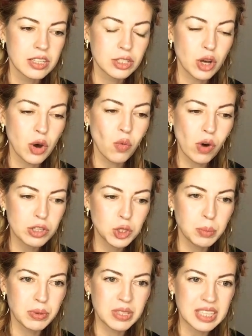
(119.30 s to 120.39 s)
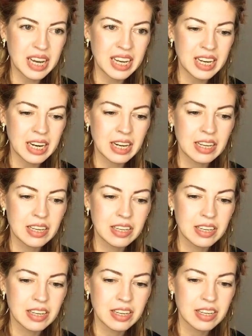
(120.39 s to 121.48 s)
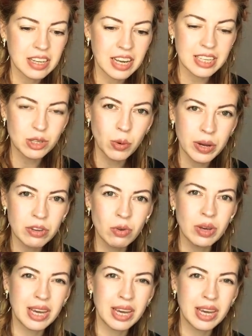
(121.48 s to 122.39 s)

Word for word: So what you put in is going to